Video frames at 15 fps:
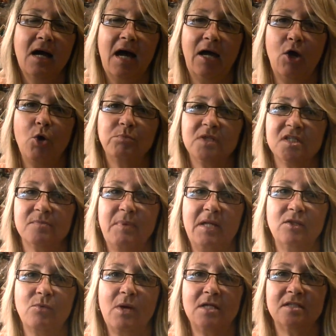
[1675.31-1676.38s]
I hope to
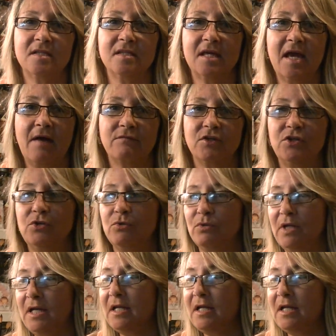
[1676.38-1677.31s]
spend the rest of the afternoon